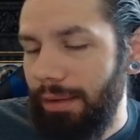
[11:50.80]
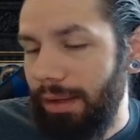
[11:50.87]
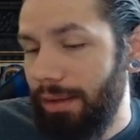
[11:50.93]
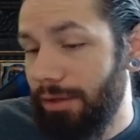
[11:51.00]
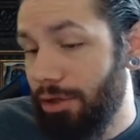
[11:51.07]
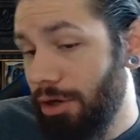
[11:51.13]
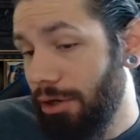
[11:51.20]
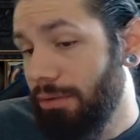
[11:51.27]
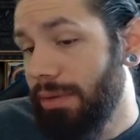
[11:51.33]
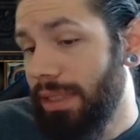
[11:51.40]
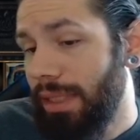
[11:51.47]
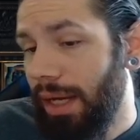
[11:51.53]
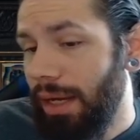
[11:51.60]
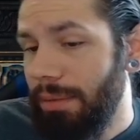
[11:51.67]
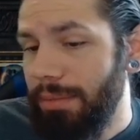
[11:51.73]
2
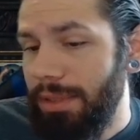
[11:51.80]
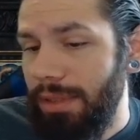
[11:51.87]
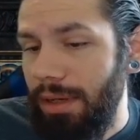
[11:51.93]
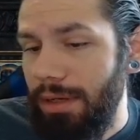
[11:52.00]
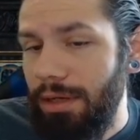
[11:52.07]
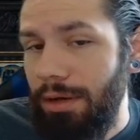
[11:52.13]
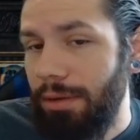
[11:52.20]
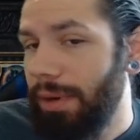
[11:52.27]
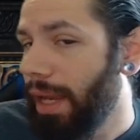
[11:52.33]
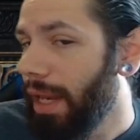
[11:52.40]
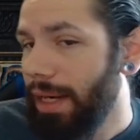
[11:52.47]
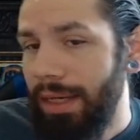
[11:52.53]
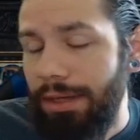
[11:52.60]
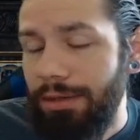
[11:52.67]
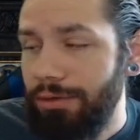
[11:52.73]
subs to
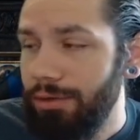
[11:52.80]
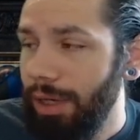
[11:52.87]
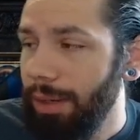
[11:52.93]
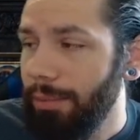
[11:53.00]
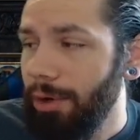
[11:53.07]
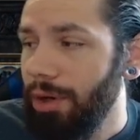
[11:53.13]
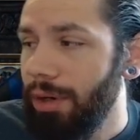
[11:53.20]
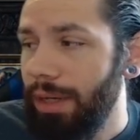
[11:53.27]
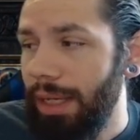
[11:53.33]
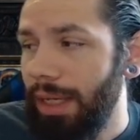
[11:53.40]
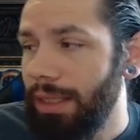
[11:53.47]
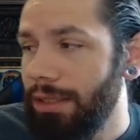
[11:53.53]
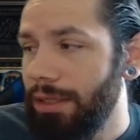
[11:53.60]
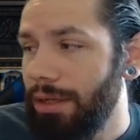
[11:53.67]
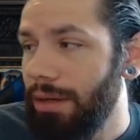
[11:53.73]
any streamer
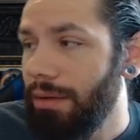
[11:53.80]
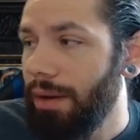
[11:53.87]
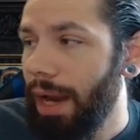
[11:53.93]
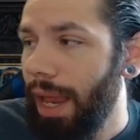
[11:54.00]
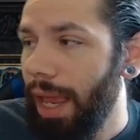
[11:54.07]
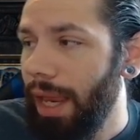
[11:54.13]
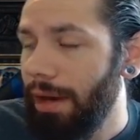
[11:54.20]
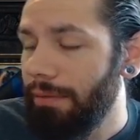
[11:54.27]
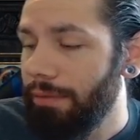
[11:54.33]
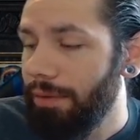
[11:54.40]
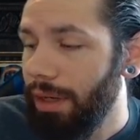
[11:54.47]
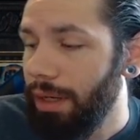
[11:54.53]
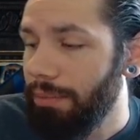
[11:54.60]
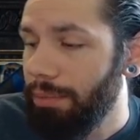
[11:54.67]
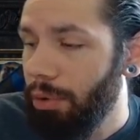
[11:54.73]
gets you a
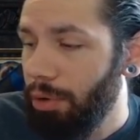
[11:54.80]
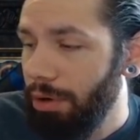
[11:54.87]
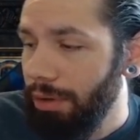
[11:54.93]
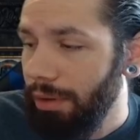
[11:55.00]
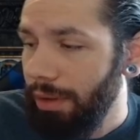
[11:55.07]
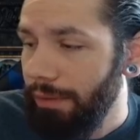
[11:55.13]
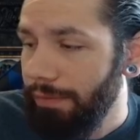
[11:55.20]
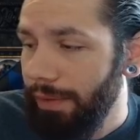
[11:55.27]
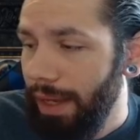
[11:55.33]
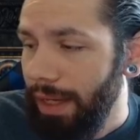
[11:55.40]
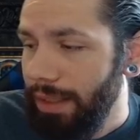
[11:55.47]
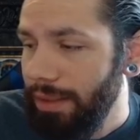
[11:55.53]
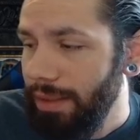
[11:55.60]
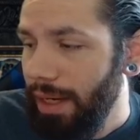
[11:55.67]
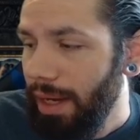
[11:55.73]
free portal
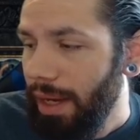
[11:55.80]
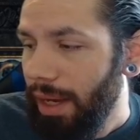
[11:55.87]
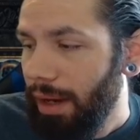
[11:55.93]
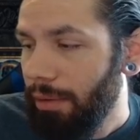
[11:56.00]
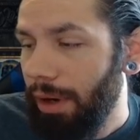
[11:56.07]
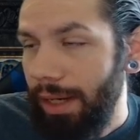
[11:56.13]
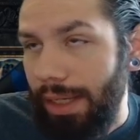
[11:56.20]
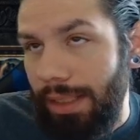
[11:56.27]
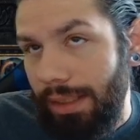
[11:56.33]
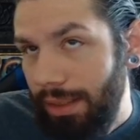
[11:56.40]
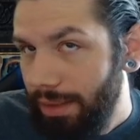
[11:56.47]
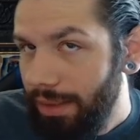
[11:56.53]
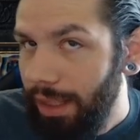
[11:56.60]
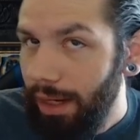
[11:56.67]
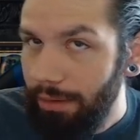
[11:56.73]
effect. Well, I guess
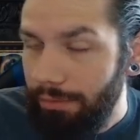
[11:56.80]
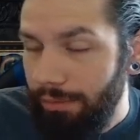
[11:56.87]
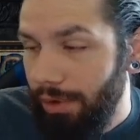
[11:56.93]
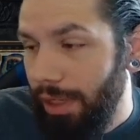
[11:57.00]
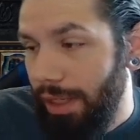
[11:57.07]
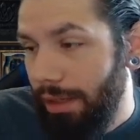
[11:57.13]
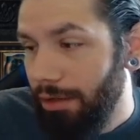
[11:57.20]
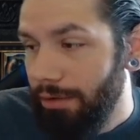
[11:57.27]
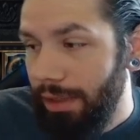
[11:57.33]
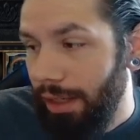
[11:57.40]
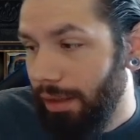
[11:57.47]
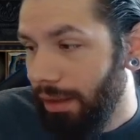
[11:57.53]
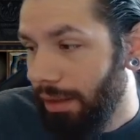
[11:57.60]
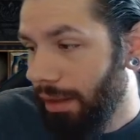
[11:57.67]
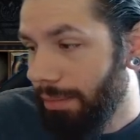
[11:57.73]
it's not free. You're
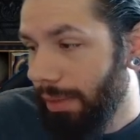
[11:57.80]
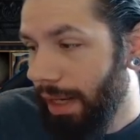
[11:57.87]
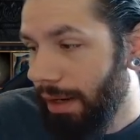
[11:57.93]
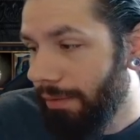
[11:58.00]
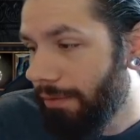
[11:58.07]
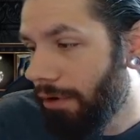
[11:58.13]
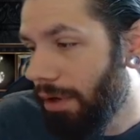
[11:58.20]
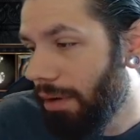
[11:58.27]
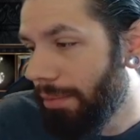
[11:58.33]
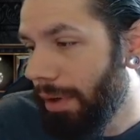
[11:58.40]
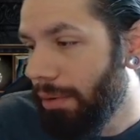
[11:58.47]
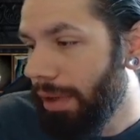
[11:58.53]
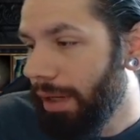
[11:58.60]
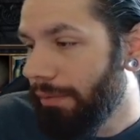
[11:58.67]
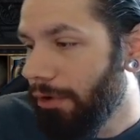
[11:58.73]
technically paying for it,
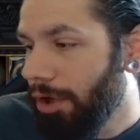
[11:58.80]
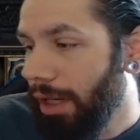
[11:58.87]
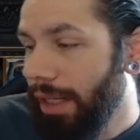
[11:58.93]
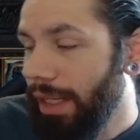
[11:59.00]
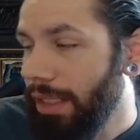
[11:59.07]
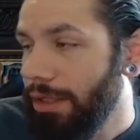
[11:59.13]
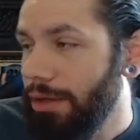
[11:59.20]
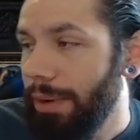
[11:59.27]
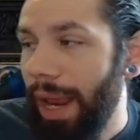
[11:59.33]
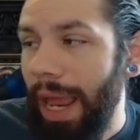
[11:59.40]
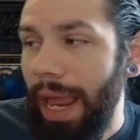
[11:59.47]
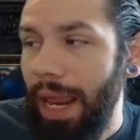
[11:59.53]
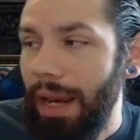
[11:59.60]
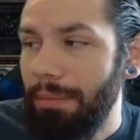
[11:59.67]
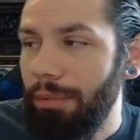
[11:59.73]
but whatever. It gets you
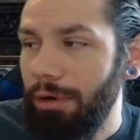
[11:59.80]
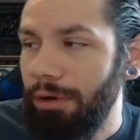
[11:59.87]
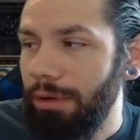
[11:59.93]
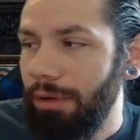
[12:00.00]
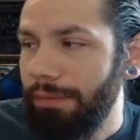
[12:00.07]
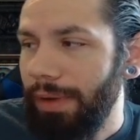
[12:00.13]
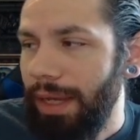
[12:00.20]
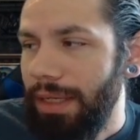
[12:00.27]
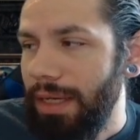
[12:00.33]
a portal effect.